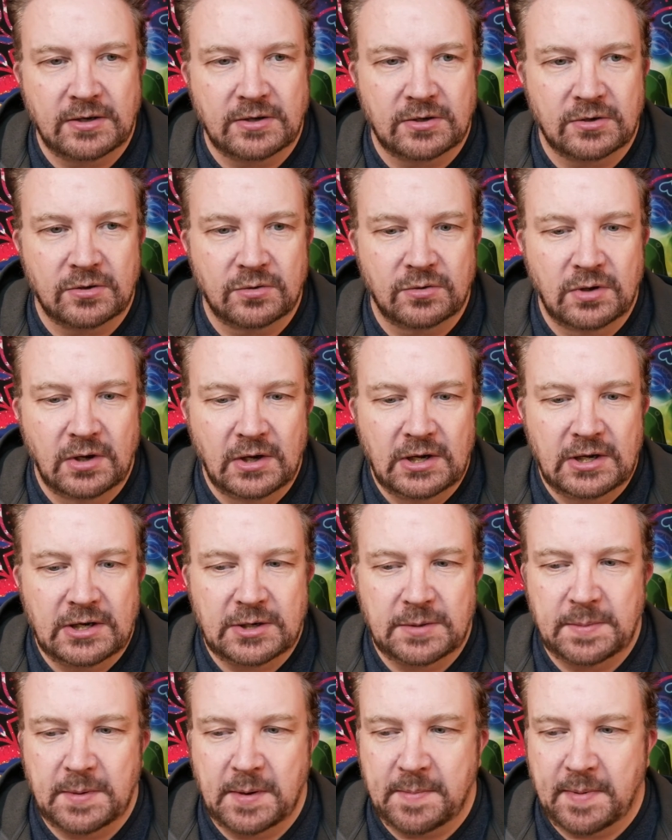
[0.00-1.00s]
do
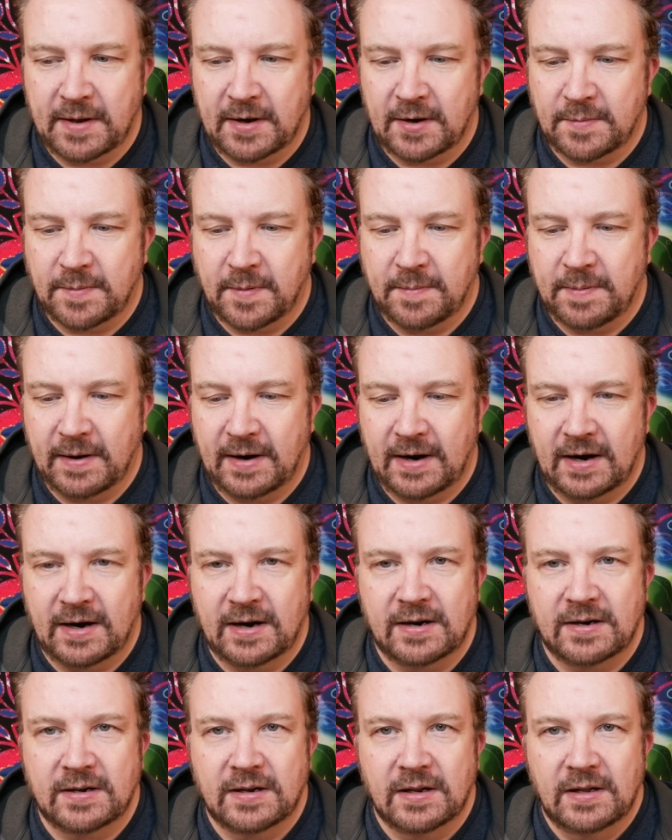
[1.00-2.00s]
to be better
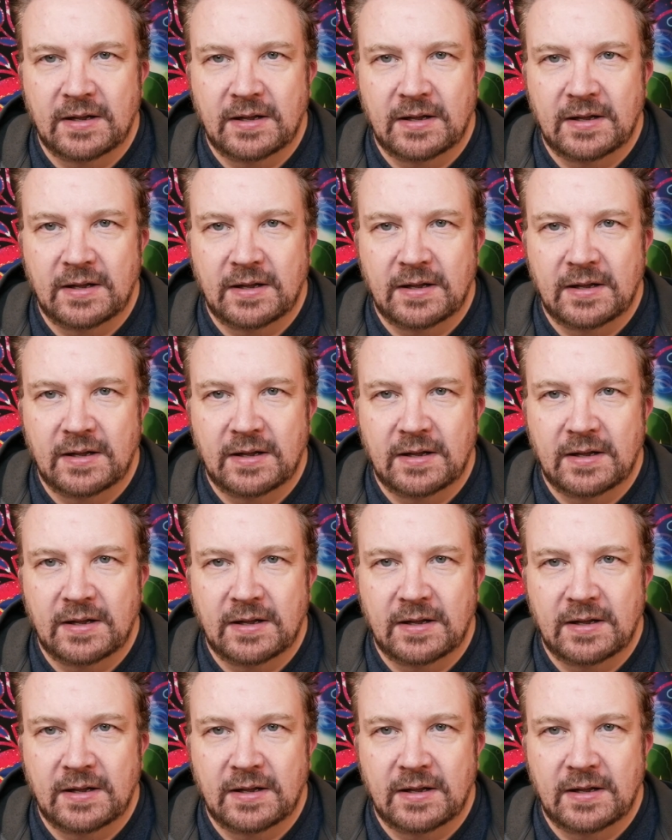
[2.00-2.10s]
prepared